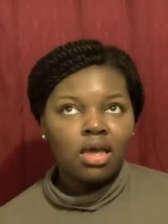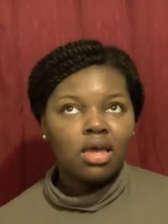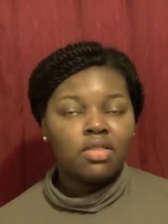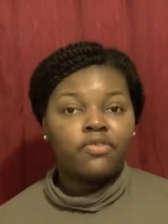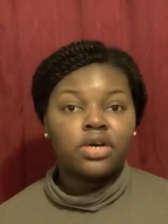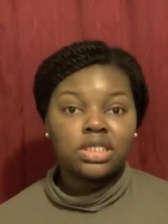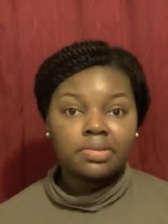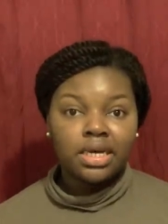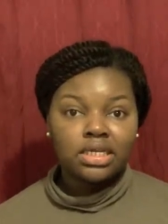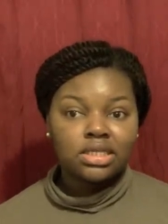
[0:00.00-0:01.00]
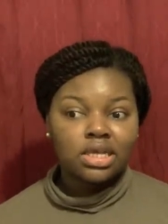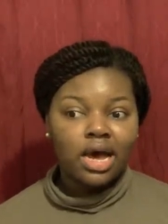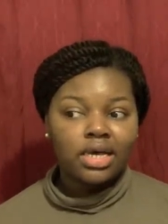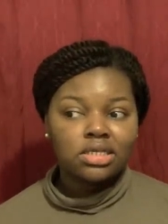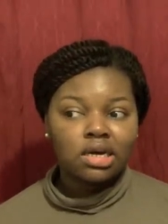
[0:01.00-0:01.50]
in the first place.
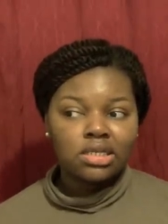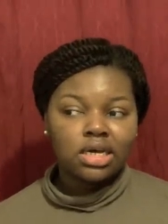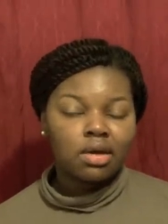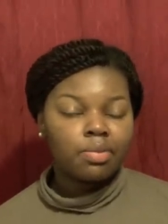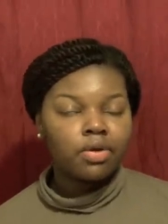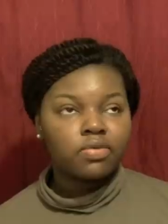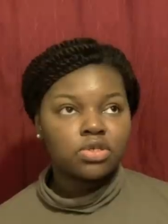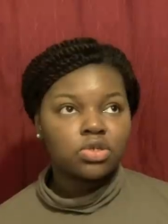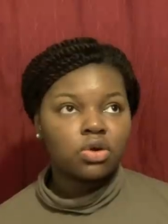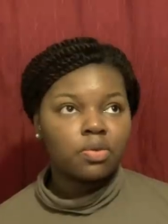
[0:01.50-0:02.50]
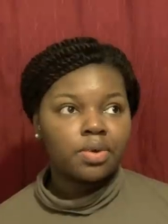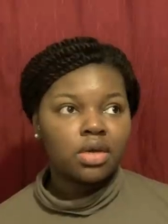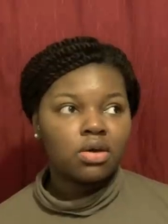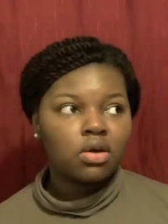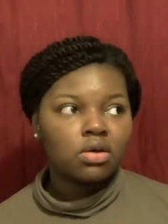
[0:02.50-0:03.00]
I started taking birth control
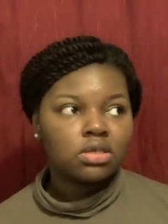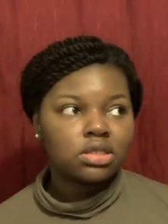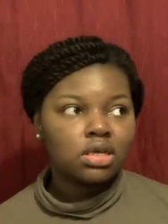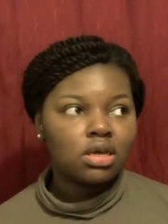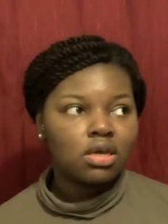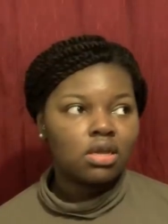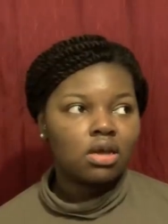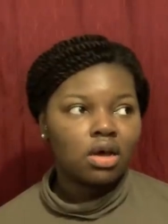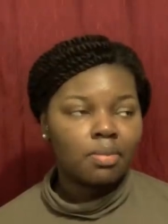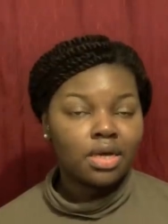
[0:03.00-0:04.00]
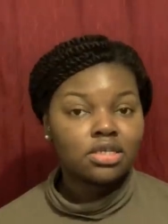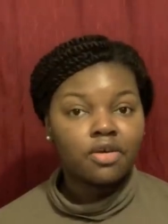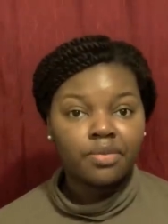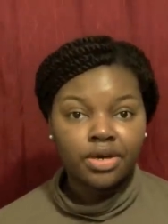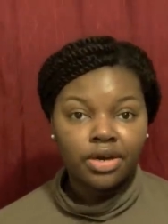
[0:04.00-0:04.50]
pills in my
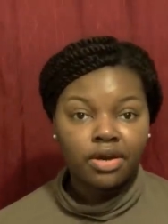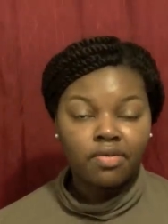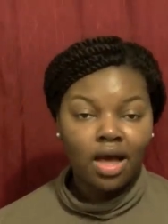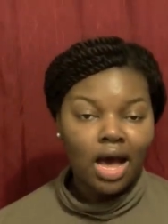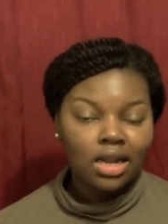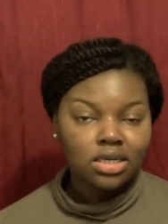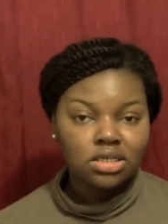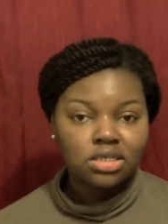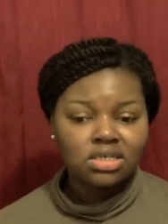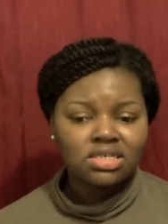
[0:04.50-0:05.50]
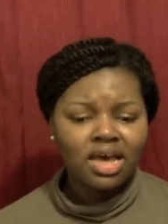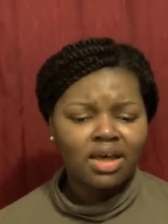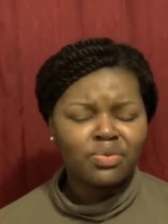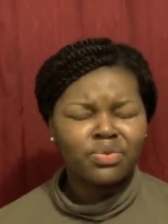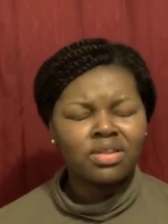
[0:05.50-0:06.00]
sophomore year of college because I
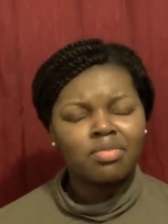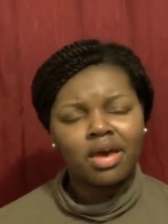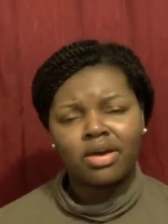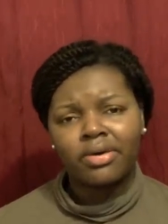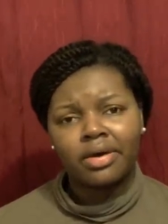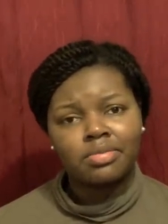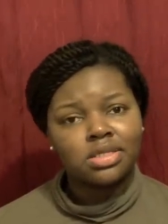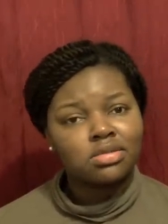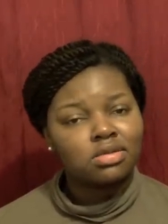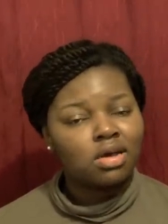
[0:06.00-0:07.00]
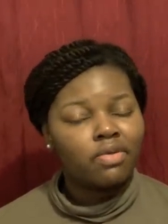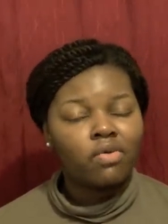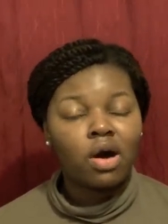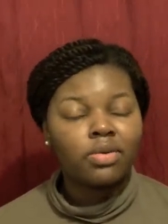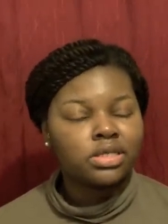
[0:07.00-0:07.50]
had really bad cramps.
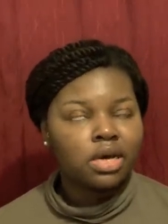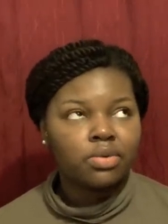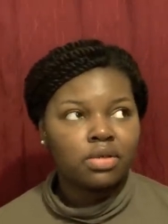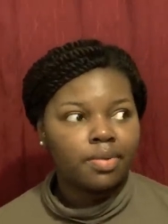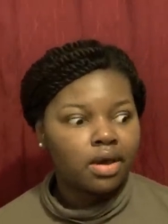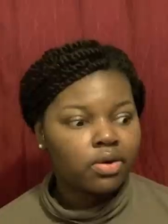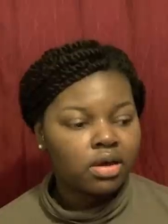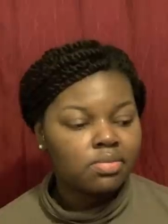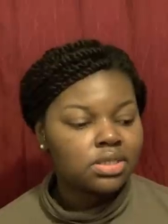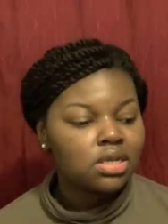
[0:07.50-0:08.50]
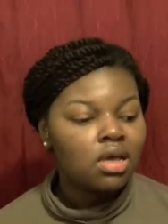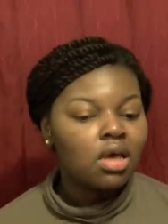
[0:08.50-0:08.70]
I've always had really bad cramps.